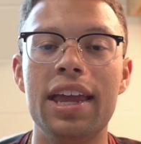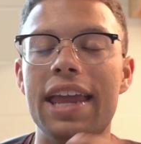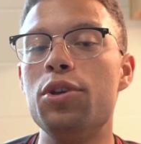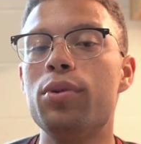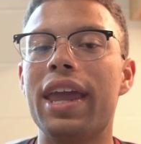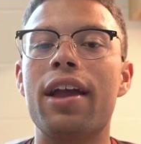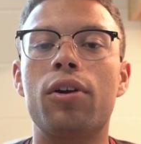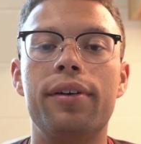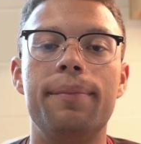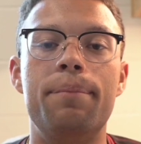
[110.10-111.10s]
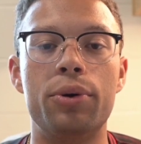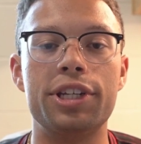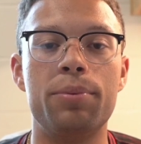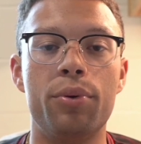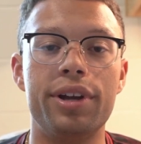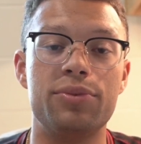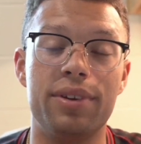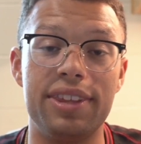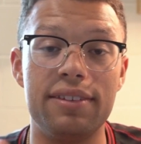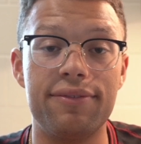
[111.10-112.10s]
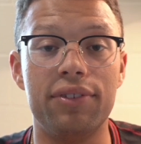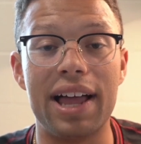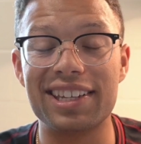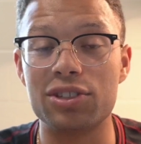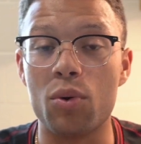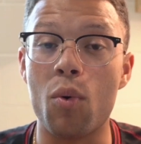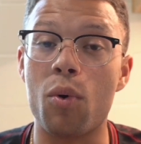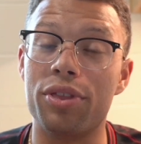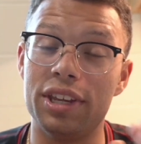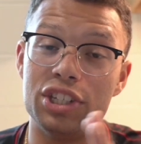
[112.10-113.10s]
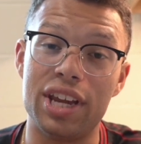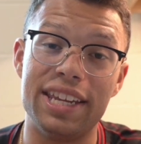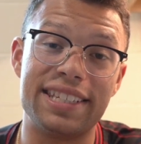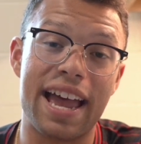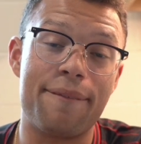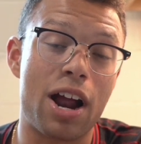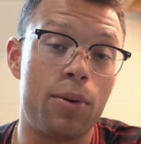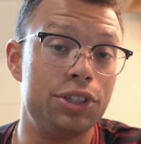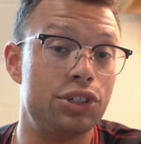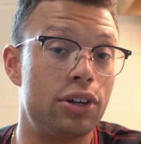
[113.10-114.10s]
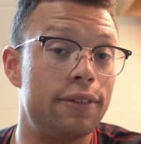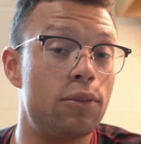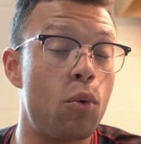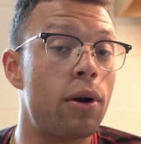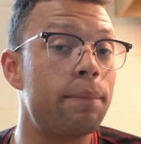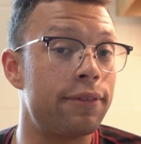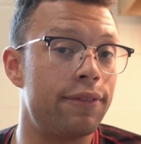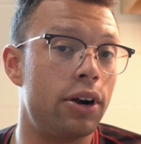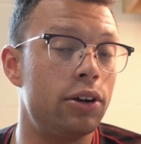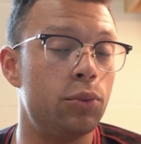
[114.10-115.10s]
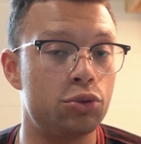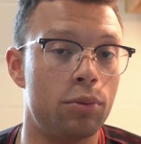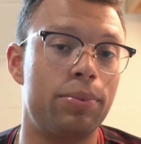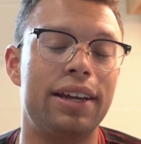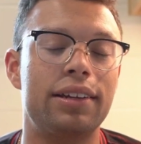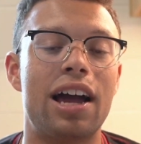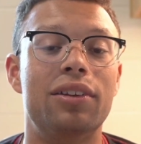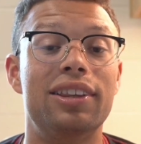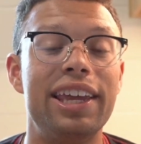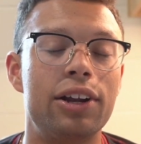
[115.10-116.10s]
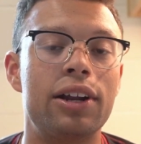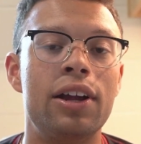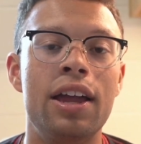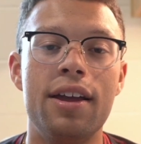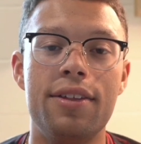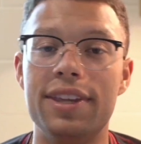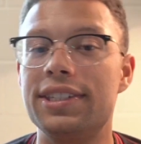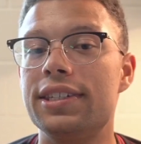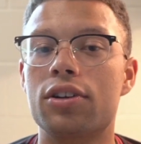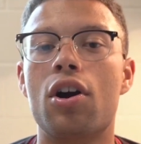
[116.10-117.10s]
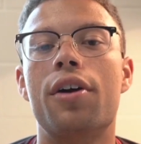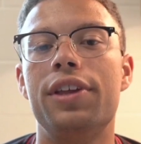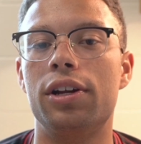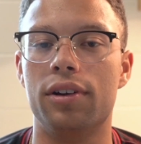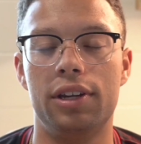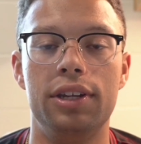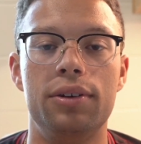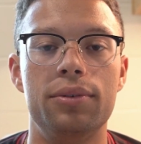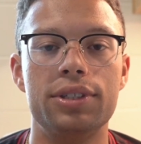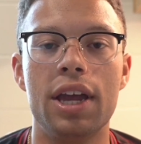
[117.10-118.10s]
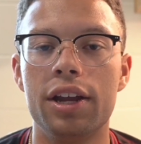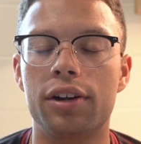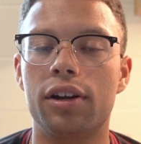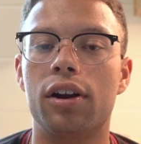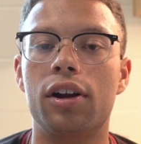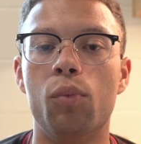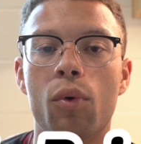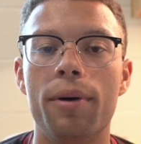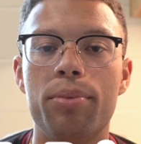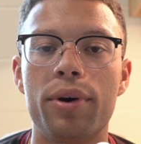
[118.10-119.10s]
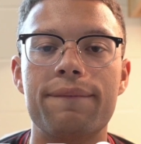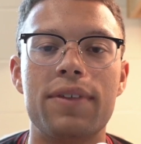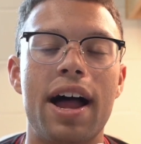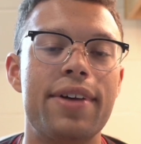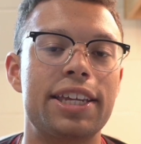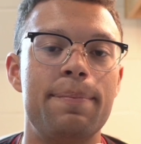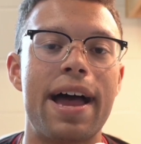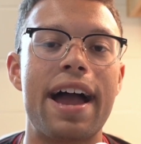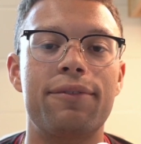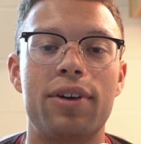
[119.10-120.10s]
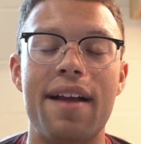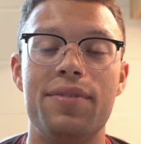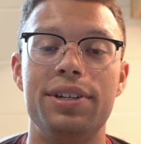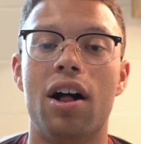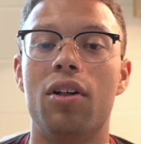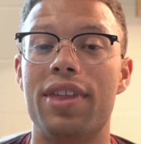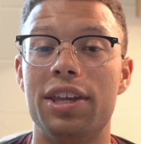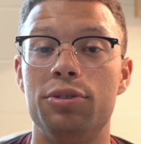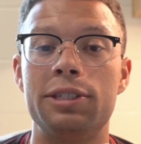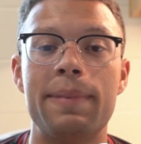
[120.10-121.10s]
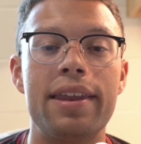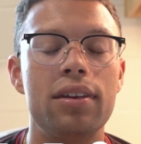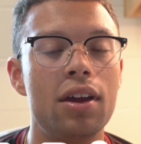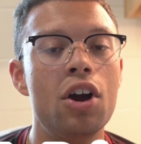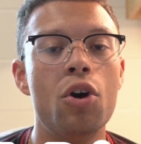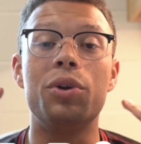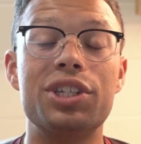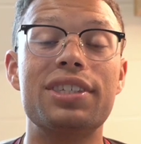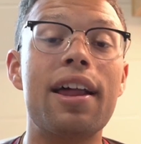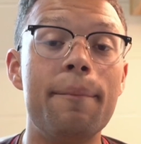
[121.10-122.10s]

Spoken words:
If you can't earn bonus points with the Flex or the Chase Sapphire Reserve or Preferred, which we'll break it down later, this is the card that you're going to use. You're going to earn 1.5x back for every dollar that you spend, which is not